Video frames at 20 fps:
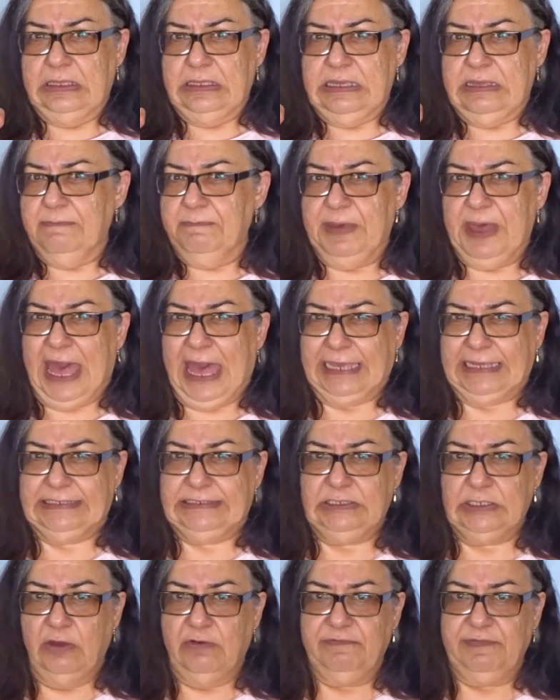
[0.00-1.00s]

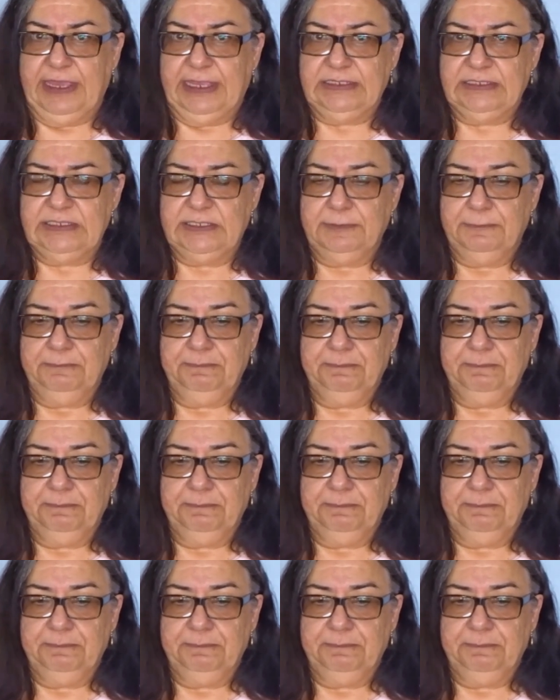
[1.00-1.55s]
impact of it?